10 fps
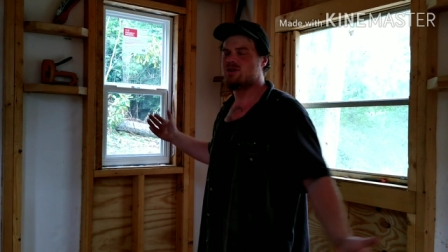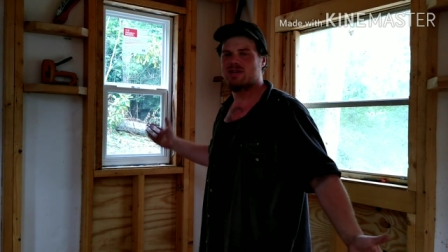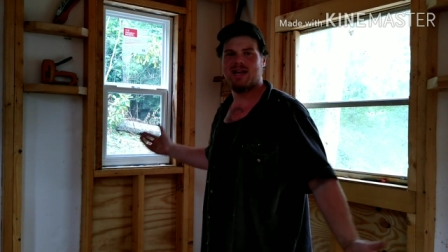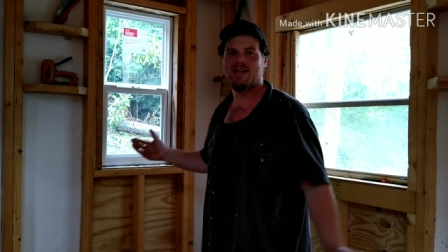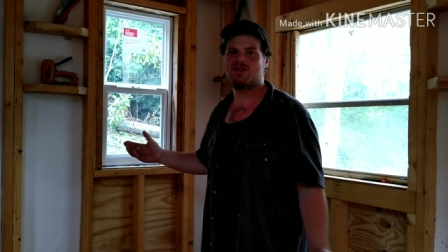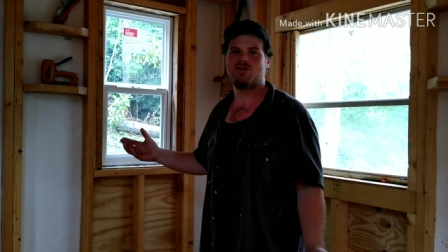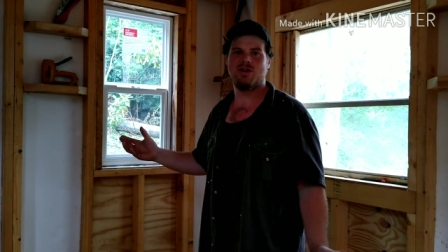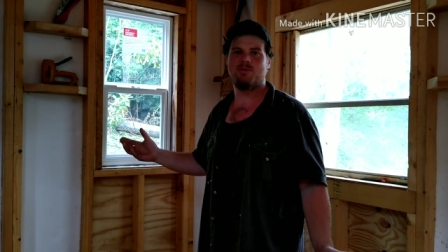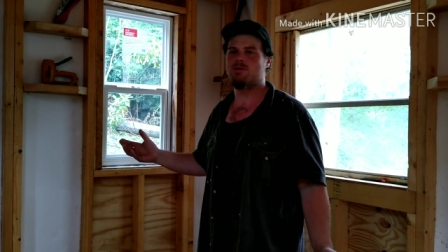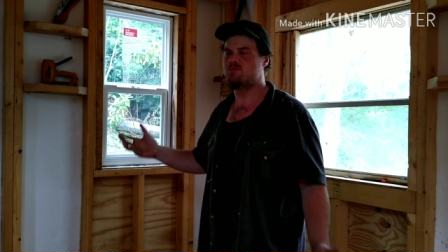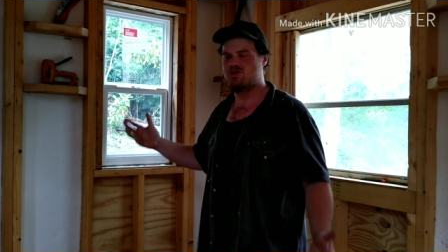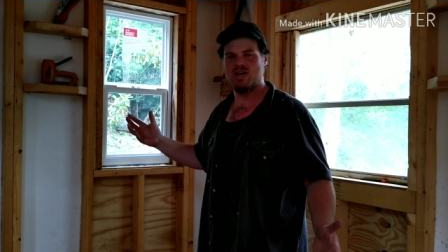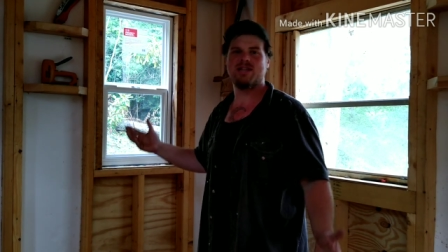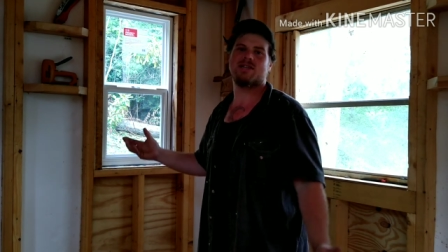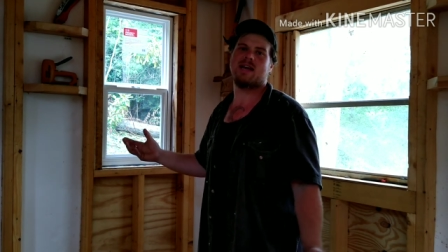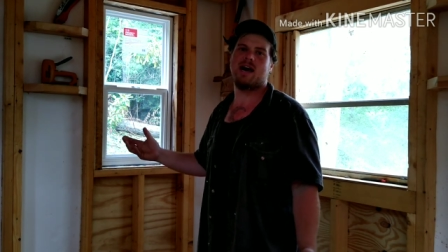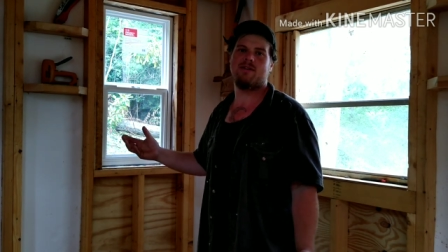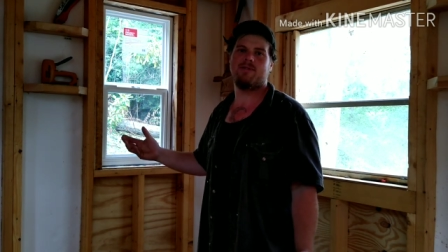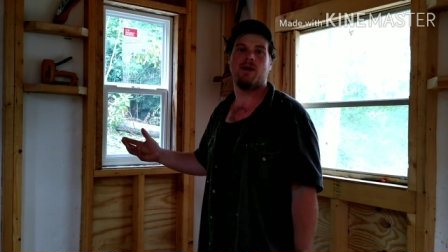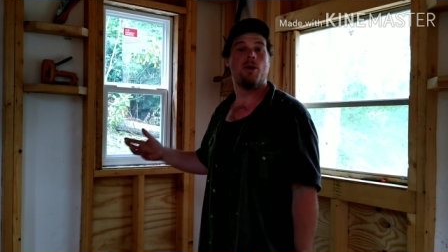We still had to shim the bejesus
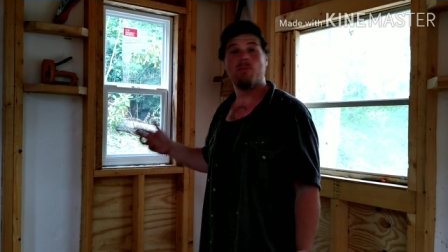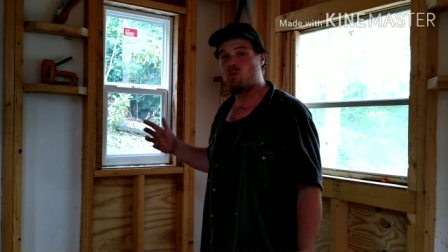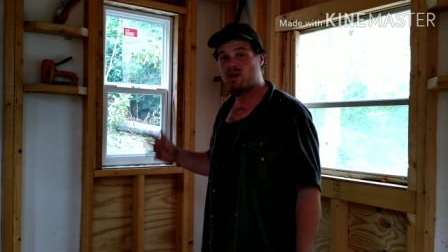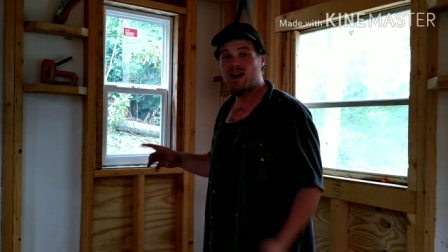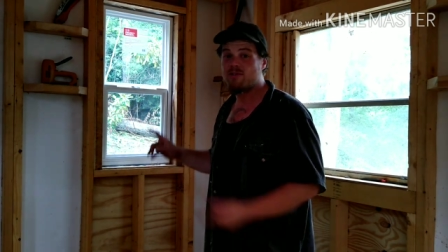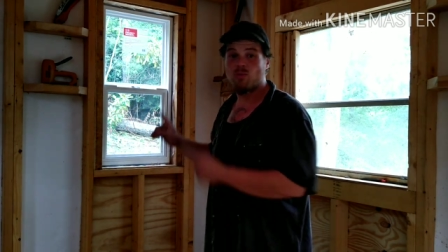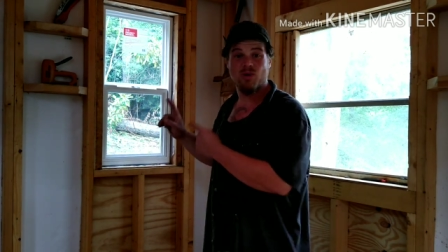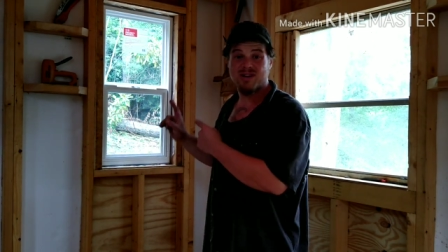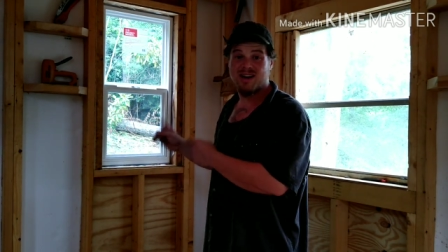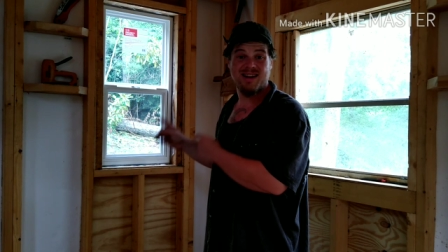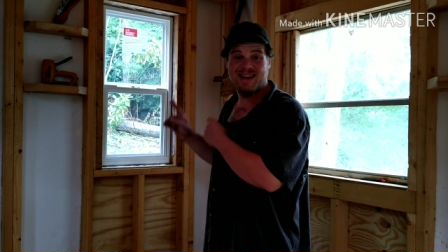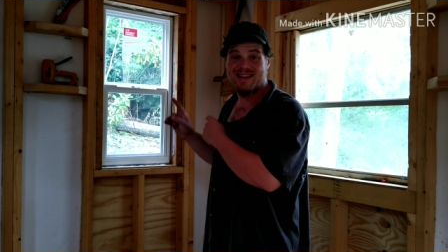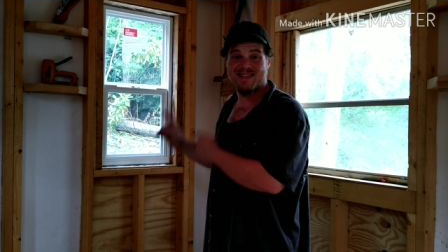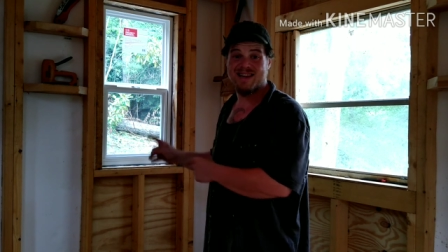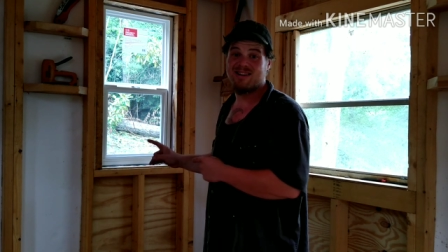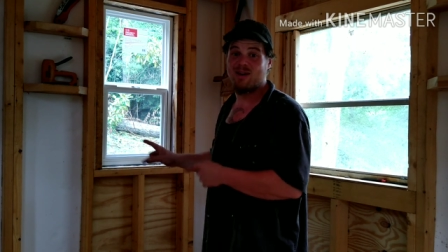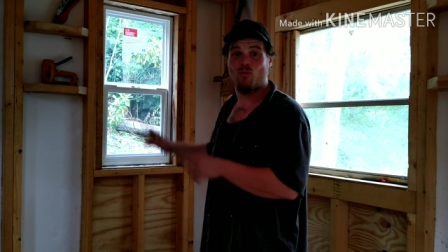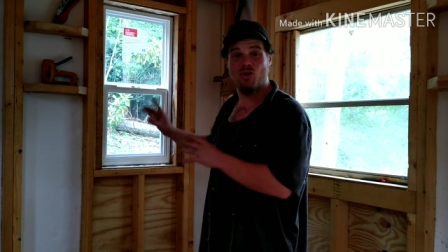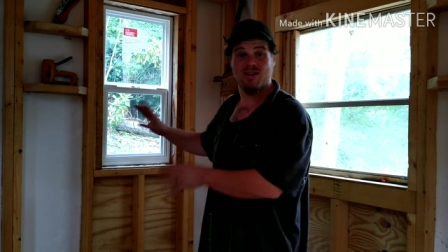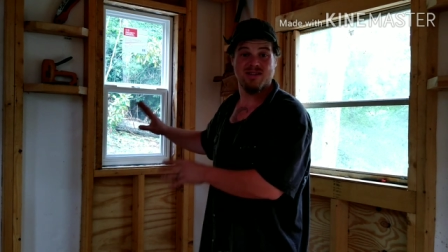out of it, but whatever, we're done and it's there.
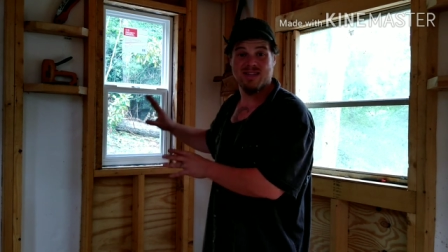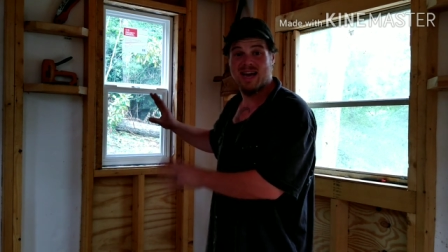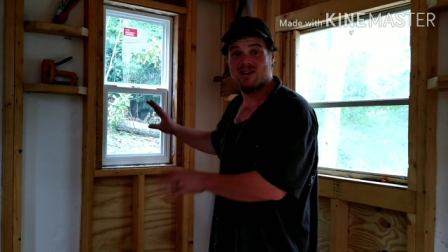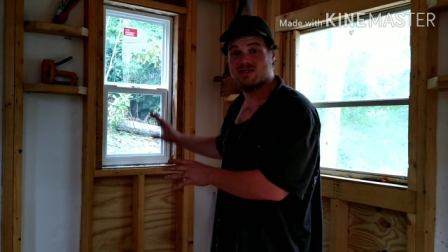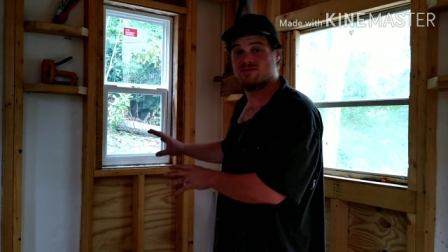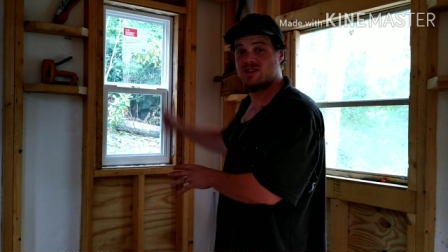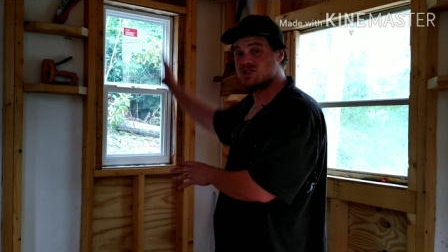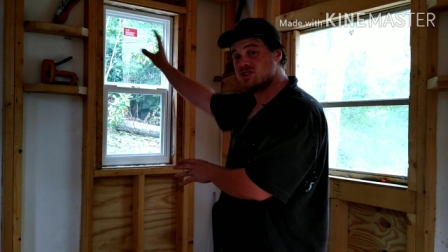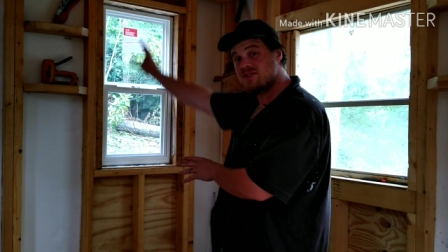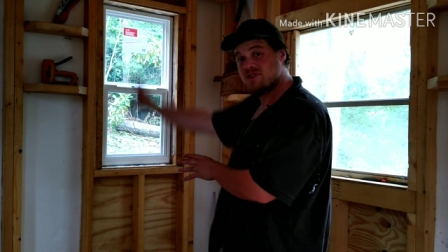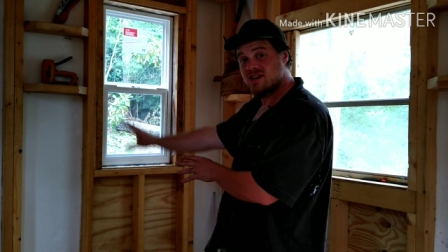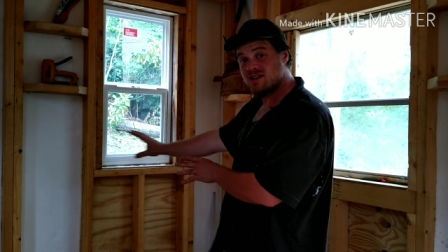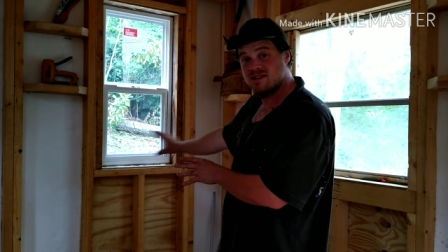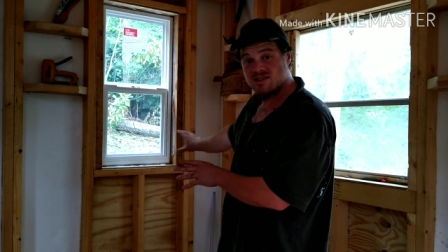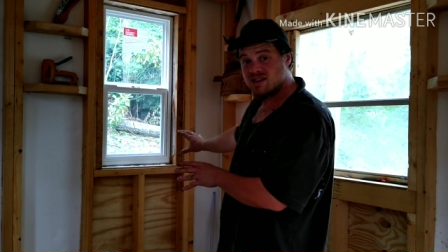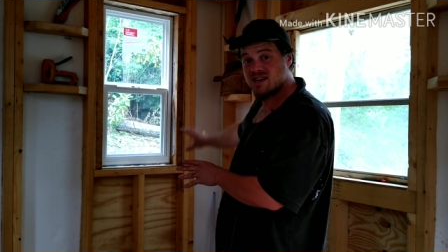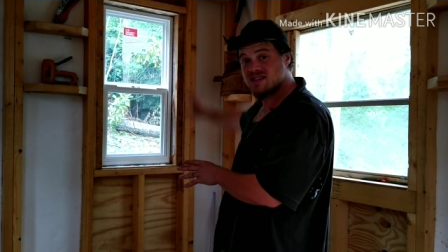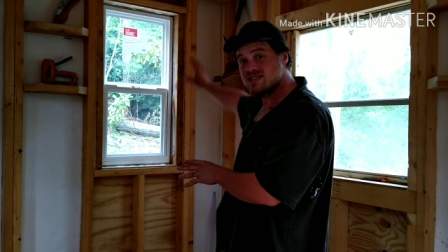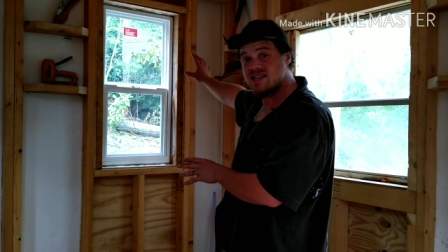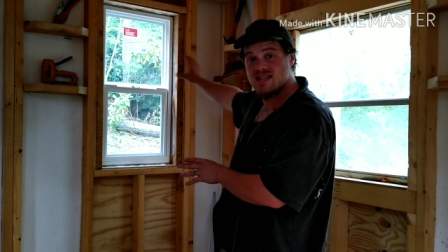And once the house is finished, you're not
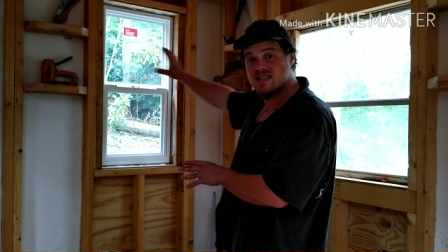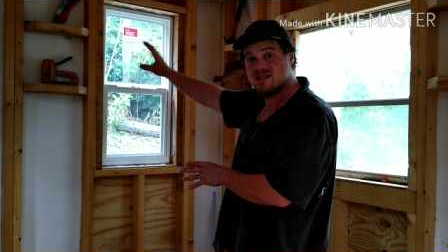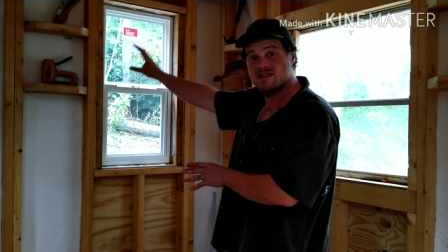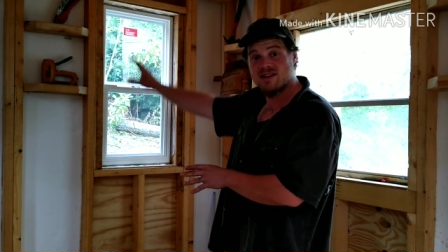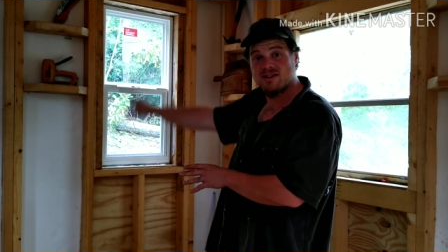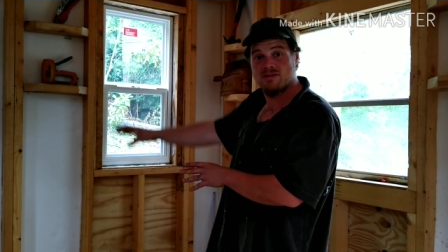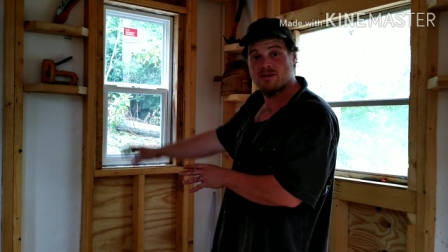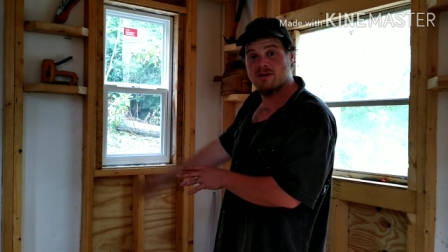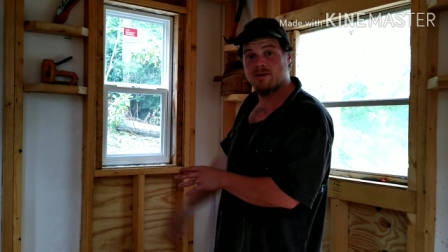gonna see any of this, you know.